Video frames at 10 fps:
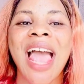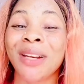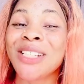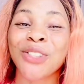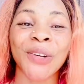
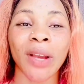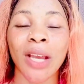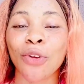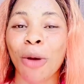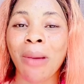Please do not
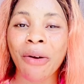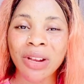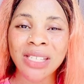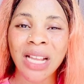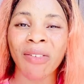forget to come and
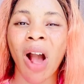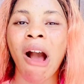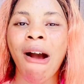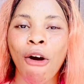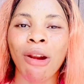register for
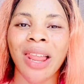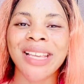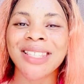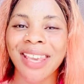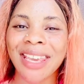our
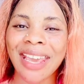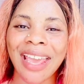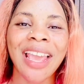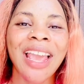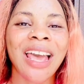online
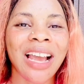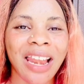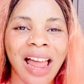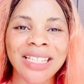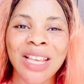skincare
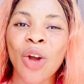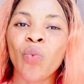class,